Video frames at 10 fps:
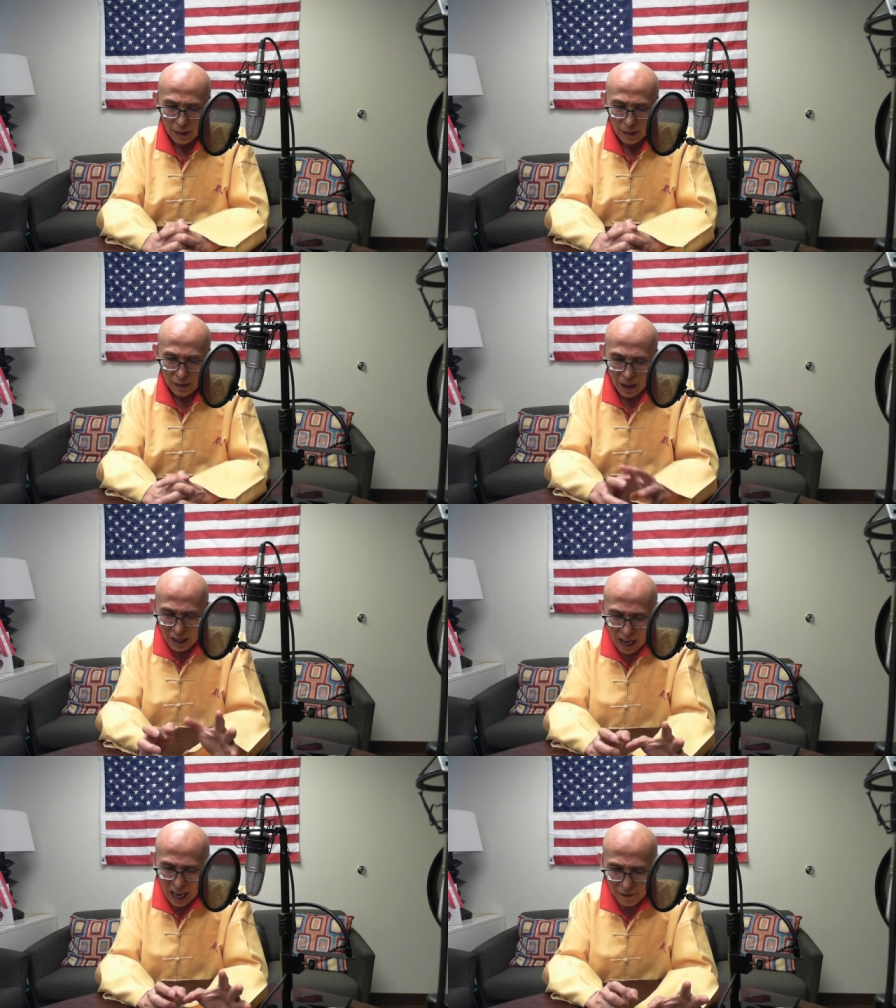
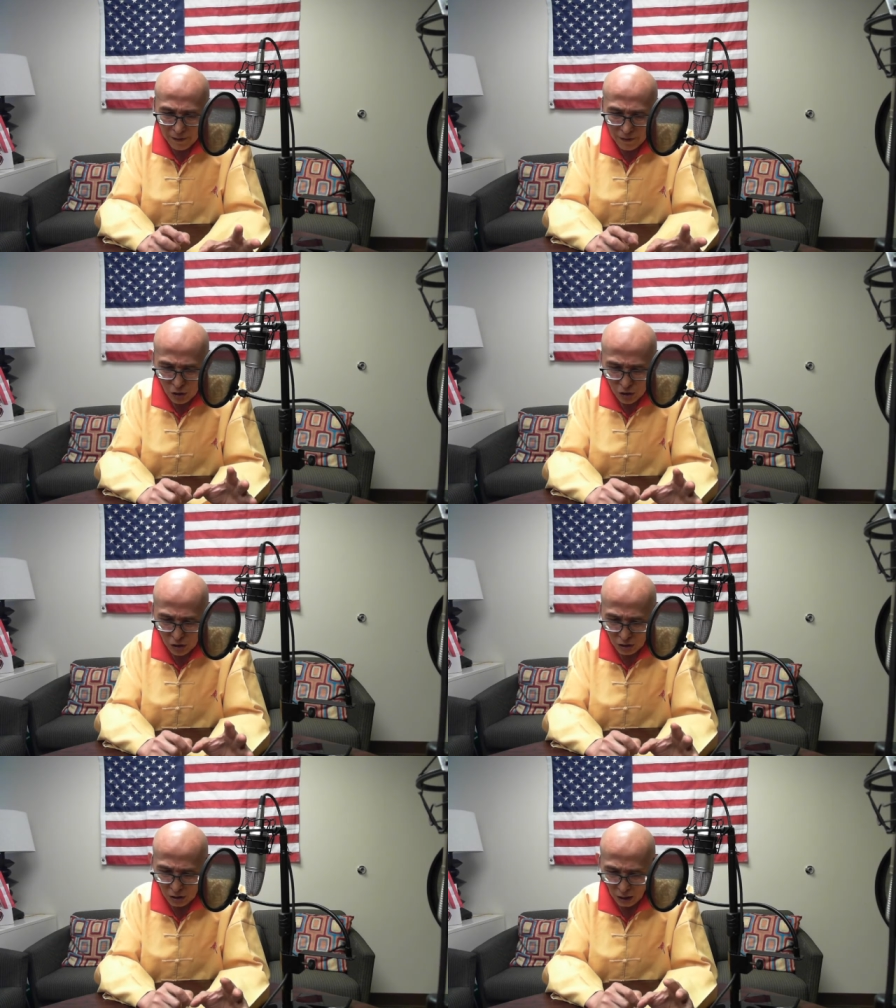That
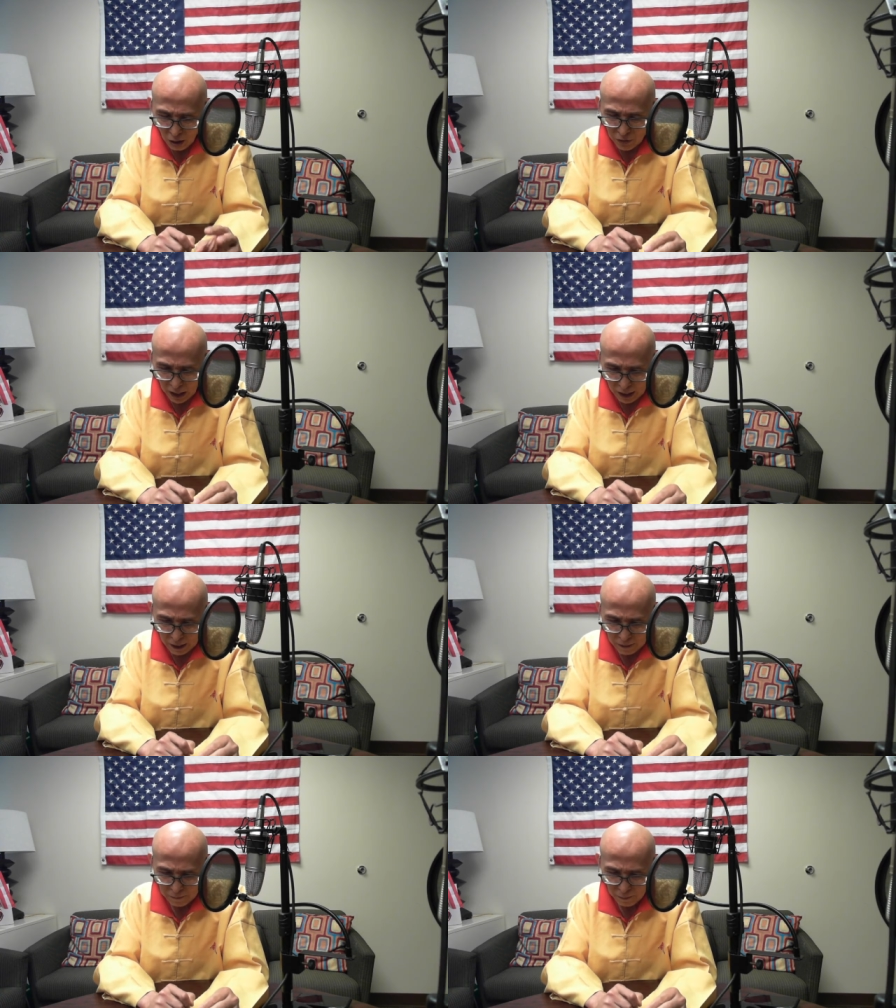evolution of that
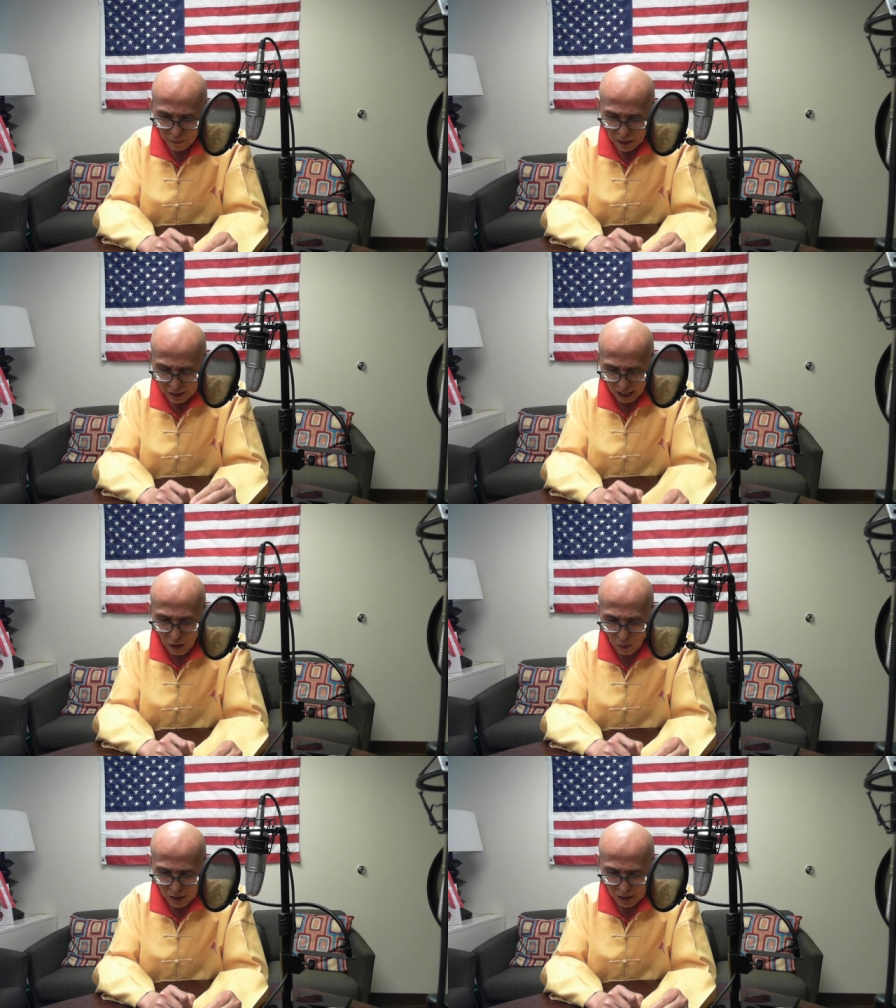
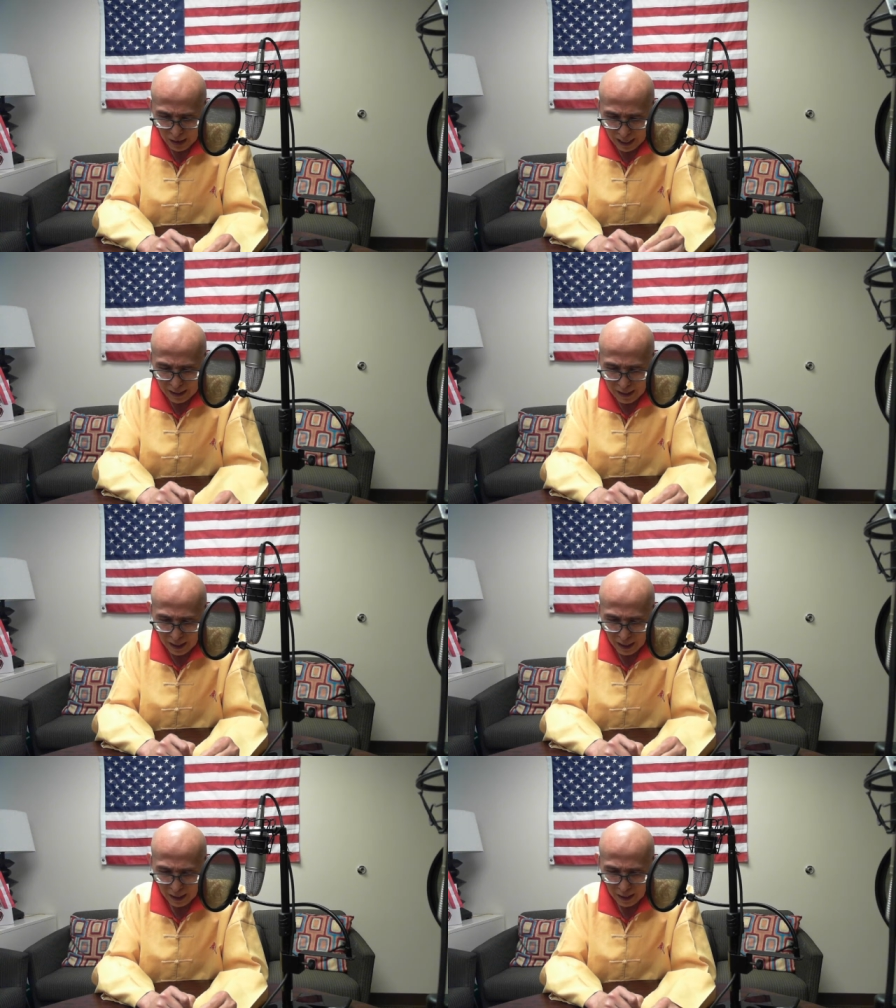Darwin's idea